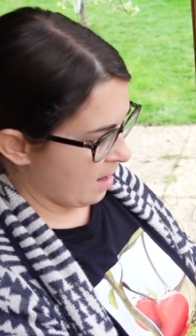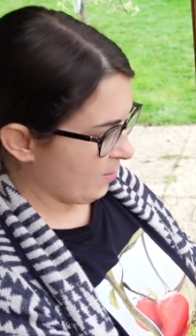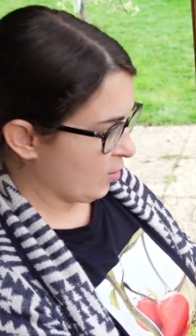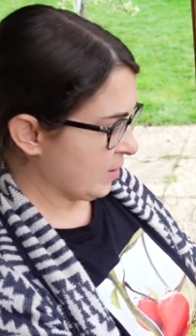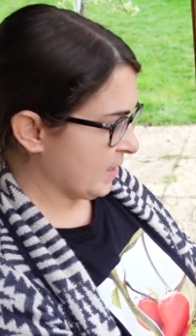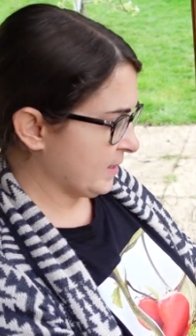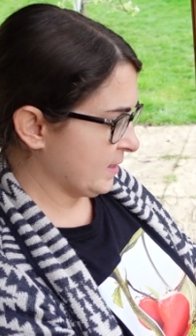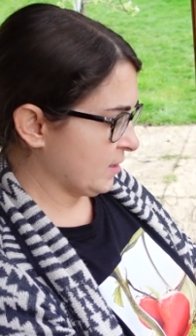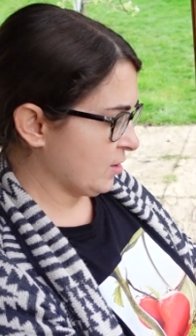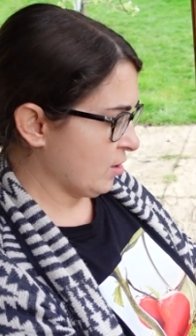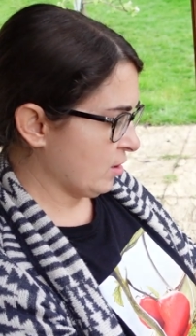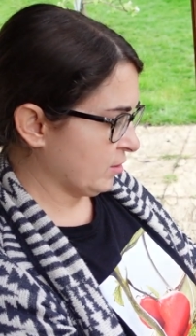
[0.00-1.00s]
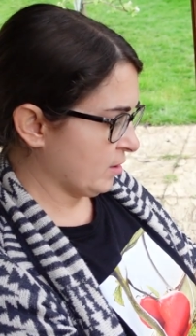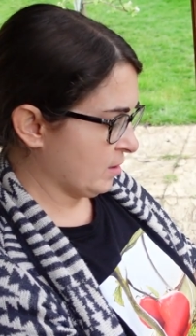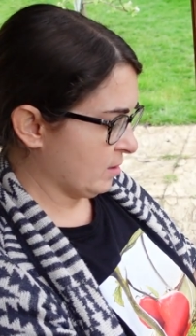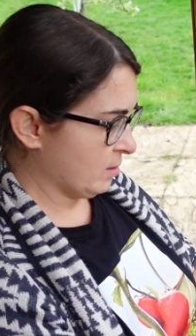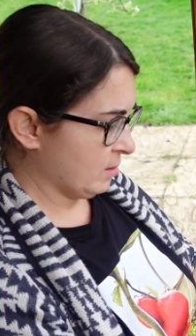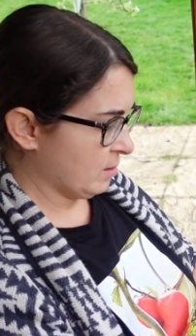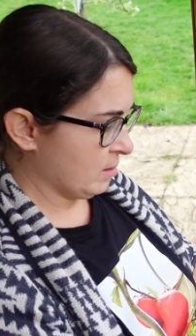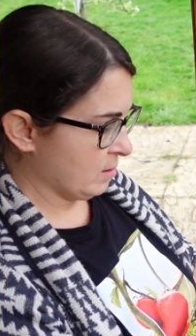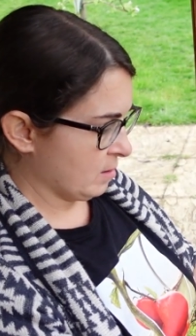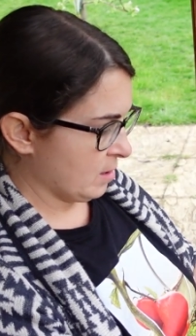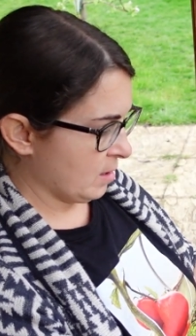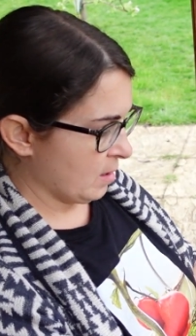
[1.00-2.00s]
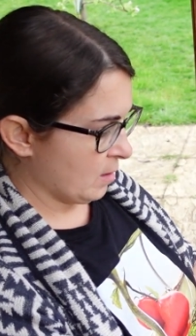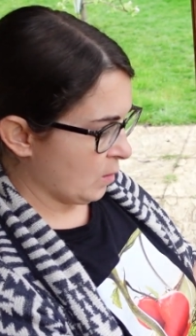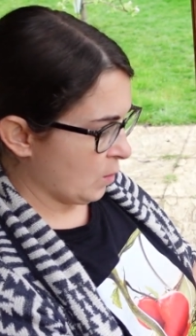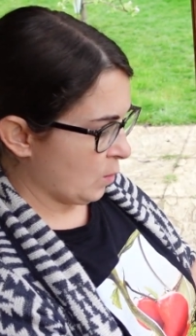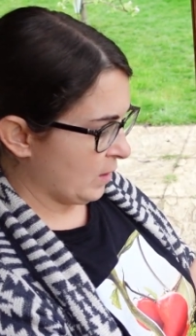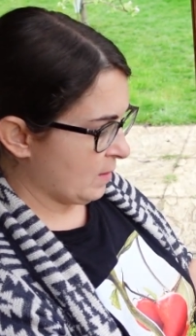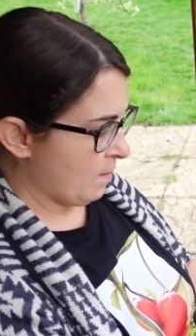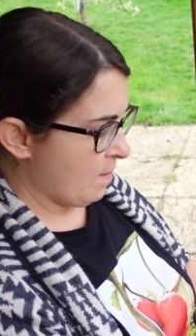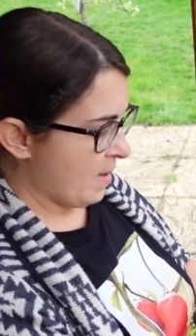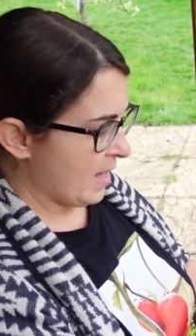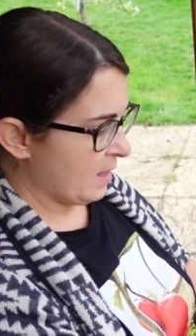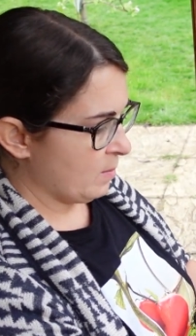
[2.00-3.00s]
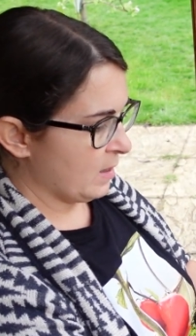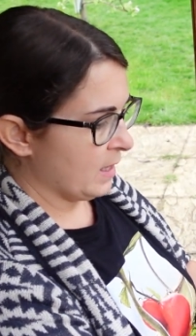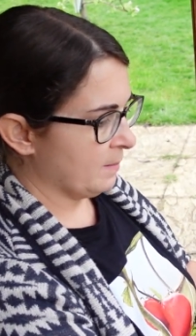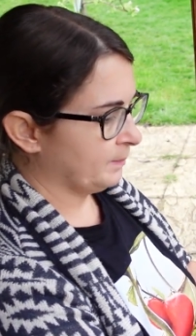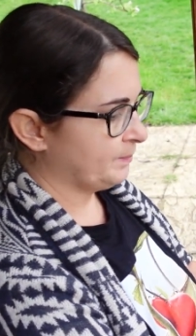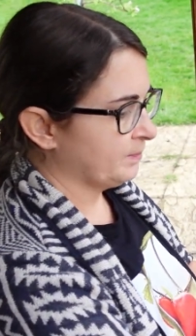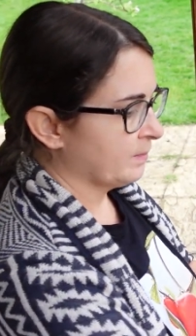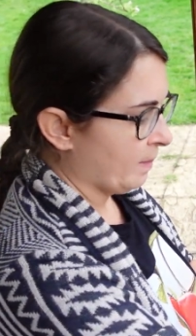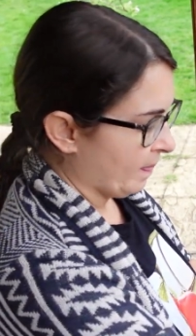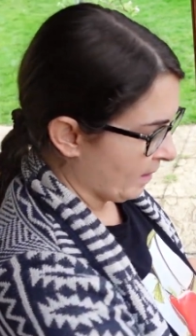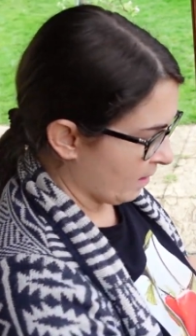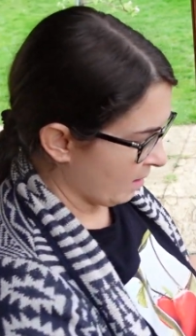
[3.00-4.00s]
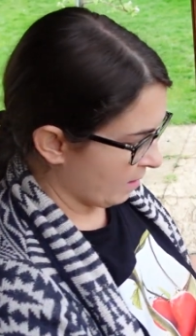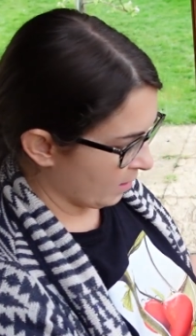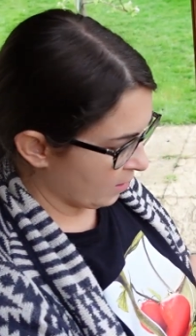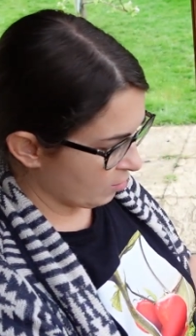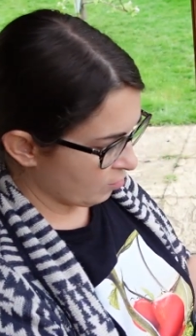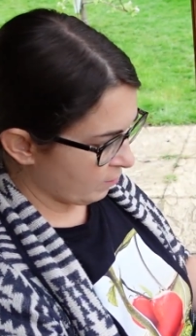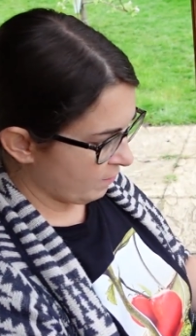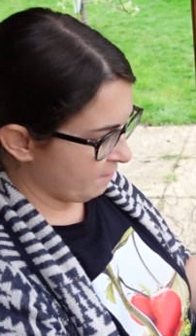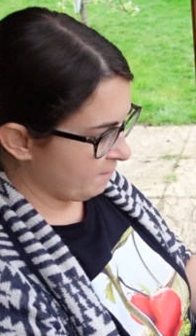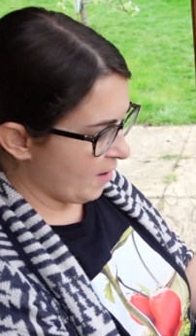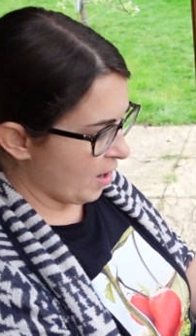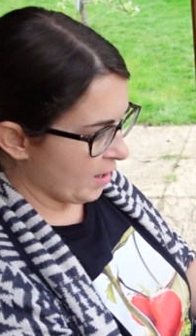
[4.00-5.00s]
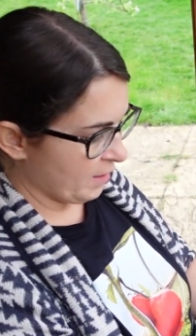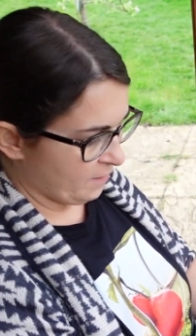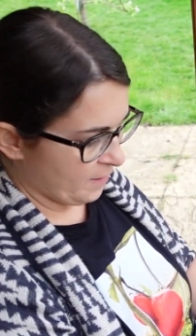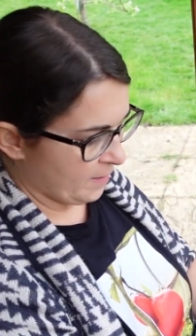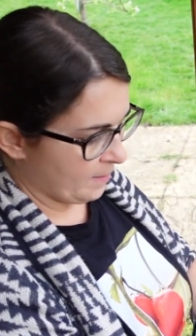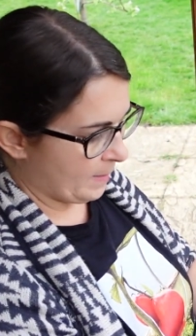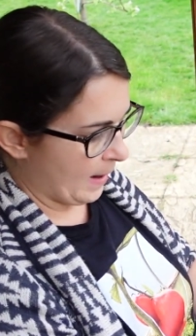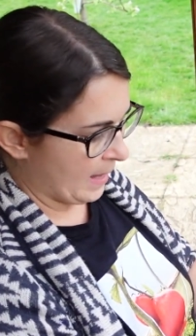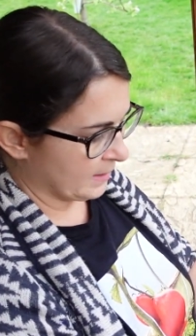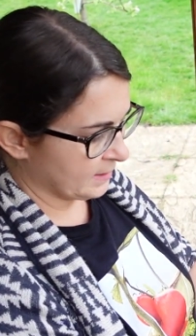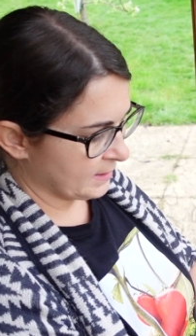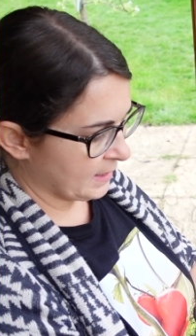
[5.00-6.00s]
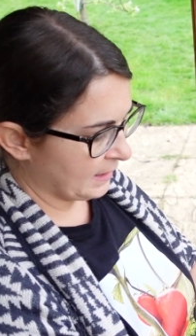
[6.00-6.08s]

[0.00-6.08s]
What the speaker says: gonna start with maybe 5 plants.